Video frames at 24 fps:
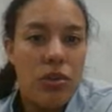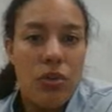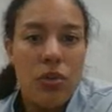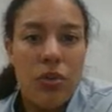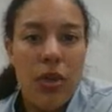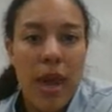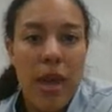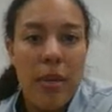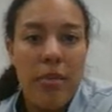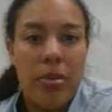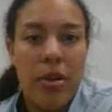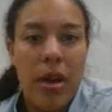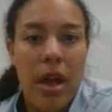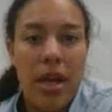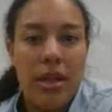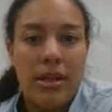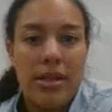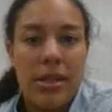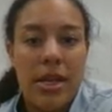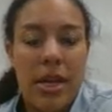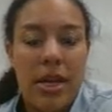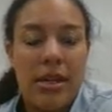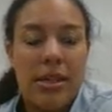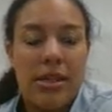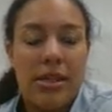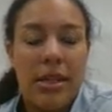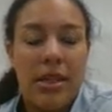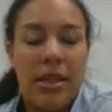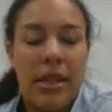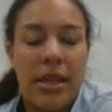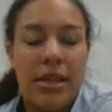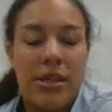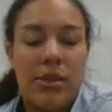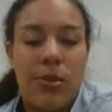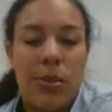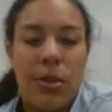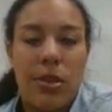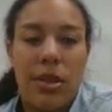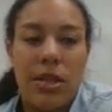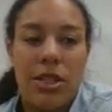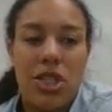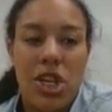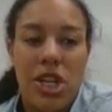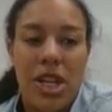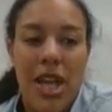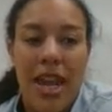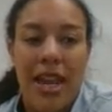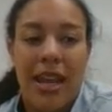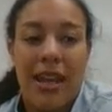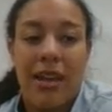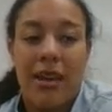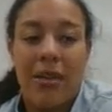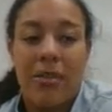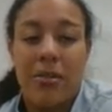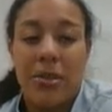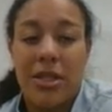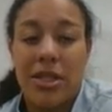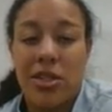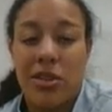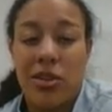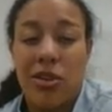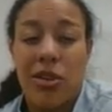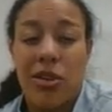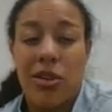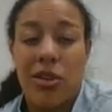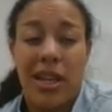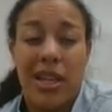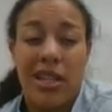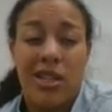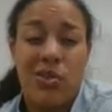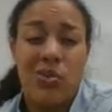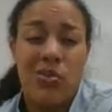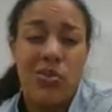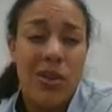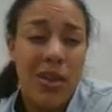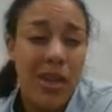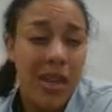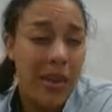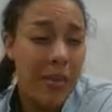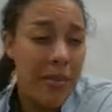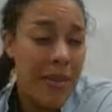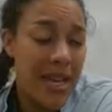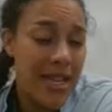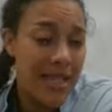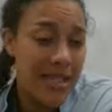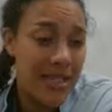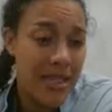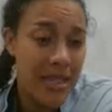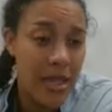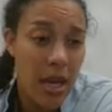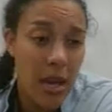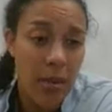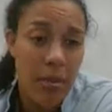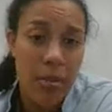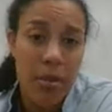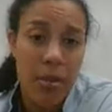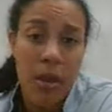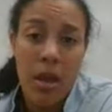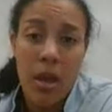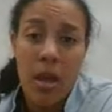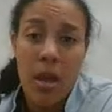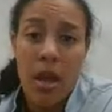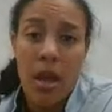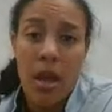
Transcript: through that process, and that's where the genetic material gets really messed up.